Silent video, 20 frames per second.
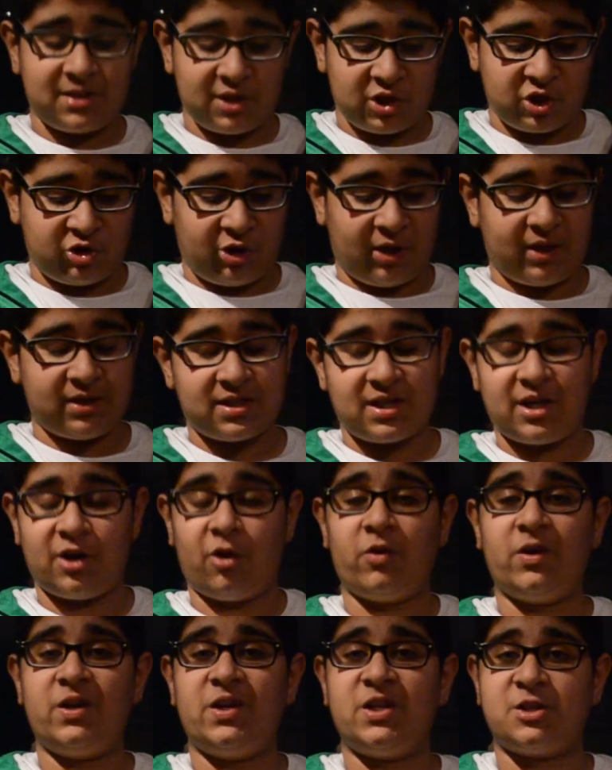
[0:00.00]
the strings can
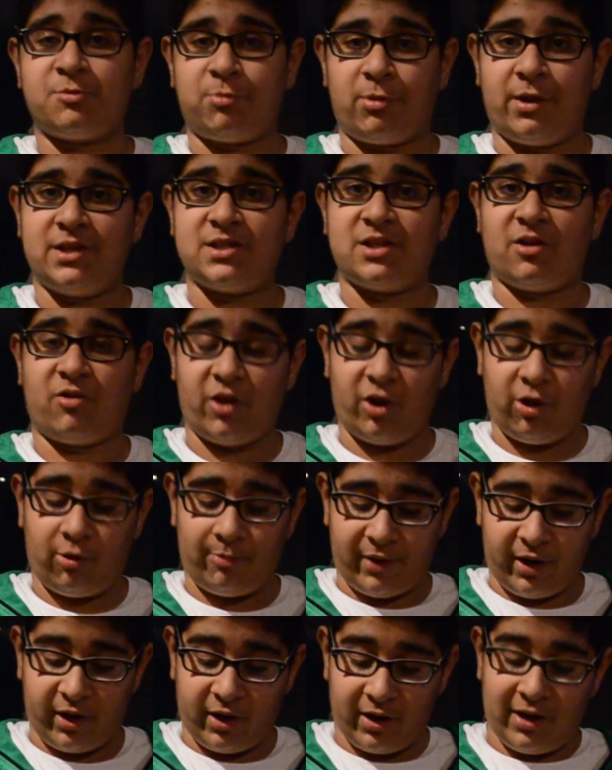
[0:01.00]
only displace a little
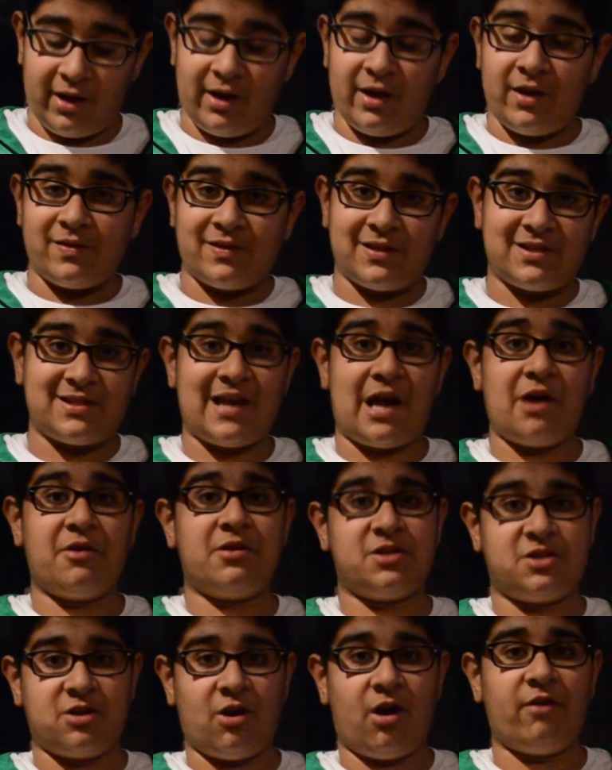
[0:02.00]
bit, the sound
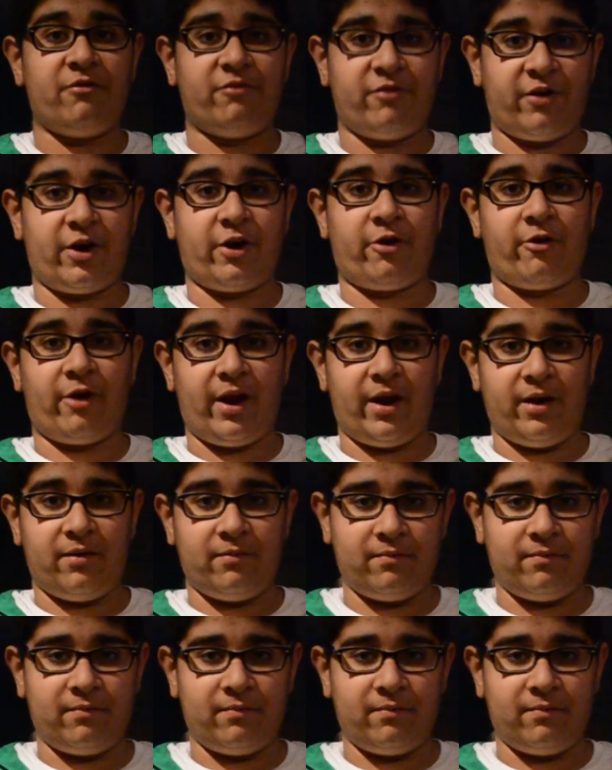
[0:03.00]
is not very great.